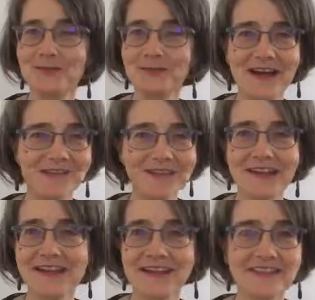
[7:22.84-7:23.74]
having
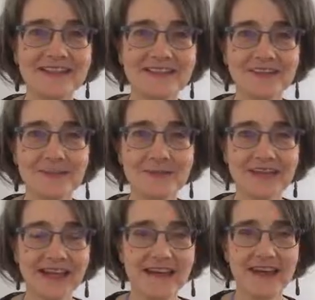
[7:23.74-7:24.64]
connected time
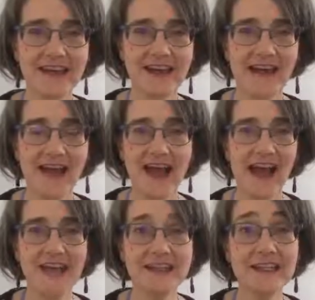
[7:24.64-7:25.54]
together.
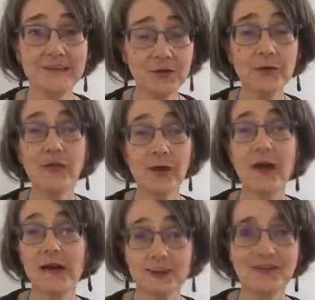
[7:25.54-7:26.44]
And even although
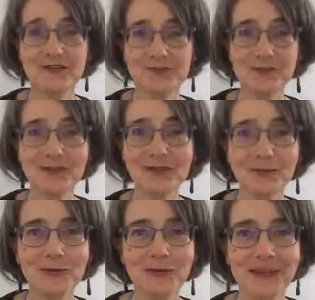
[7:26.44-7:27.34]
I was doing
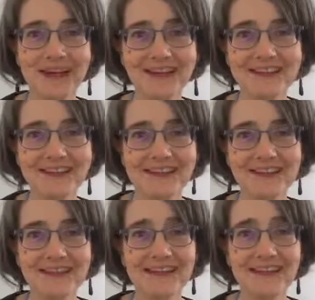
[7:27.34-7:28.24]
all that,
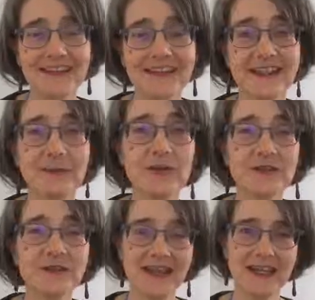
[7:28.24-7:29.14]
he
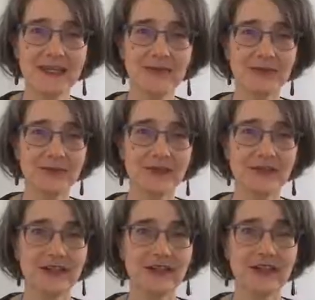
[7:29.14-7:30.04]
wasn't able
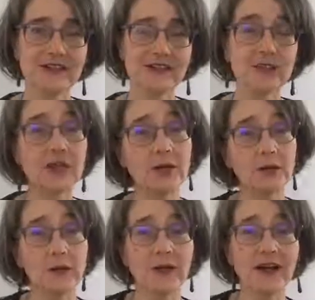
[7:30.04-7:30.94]
to
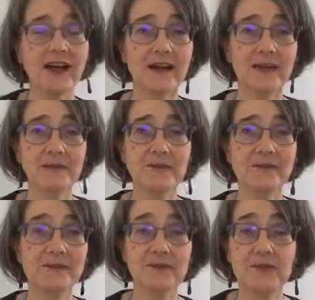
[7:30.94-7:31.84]
cope
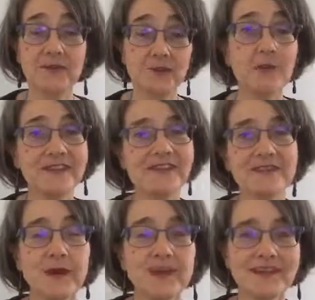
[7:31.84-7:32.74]
with
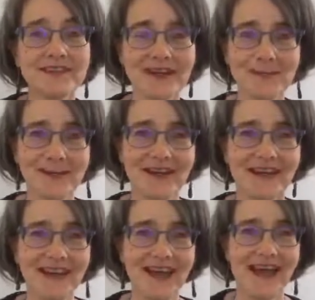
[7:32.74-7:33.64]
this minor setback.